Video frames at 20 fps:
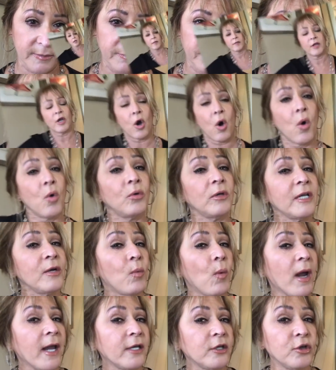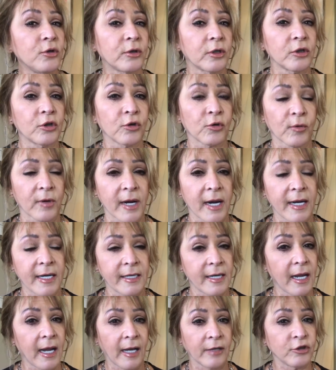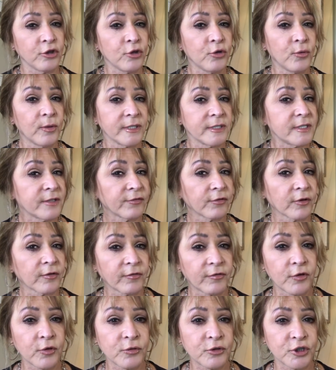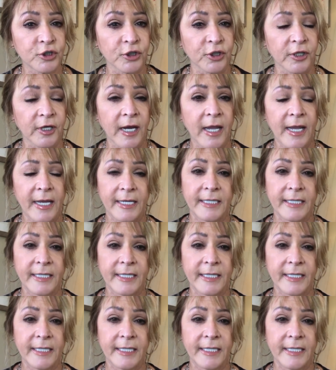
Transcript: The only way you can create a new and different future